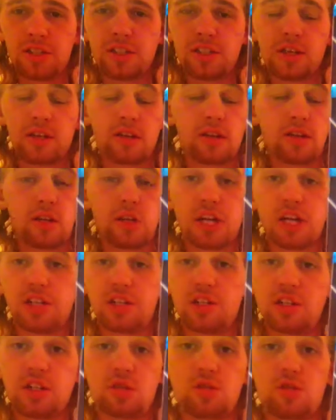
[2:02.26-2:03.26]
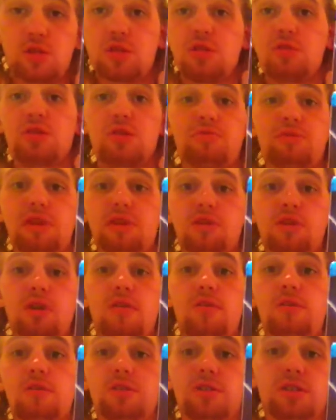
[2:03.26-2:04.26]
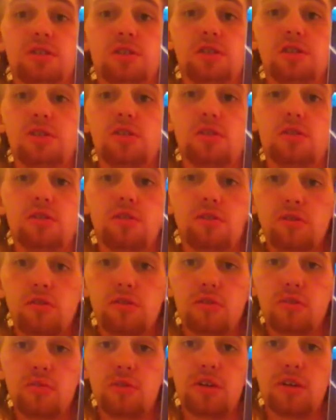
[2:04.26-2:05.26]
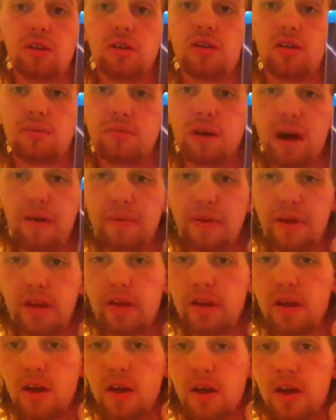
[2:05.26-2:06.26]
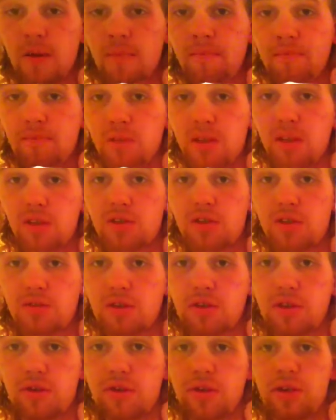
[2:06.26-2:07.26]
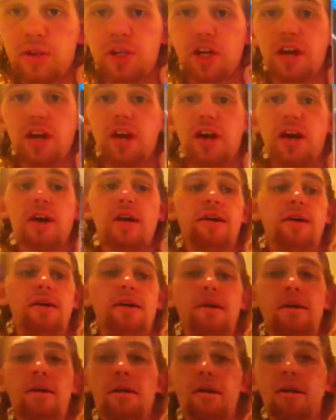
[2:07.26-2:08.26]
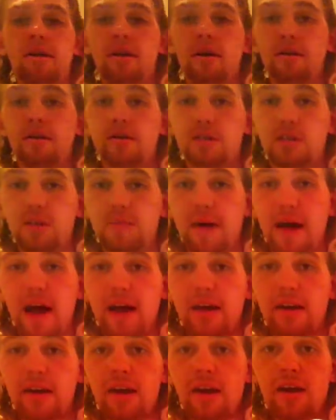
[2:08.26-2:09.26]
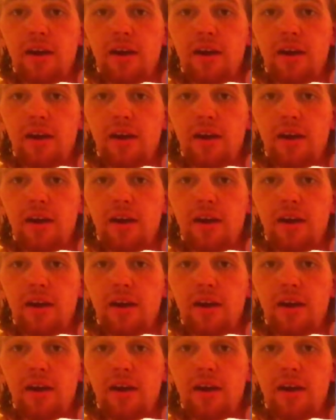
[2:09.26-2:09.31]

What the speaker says: just like the changes that George Lucas made to Star Wars is just criminal, in my opinion. But there's the Return of the Jedi, and there's the back.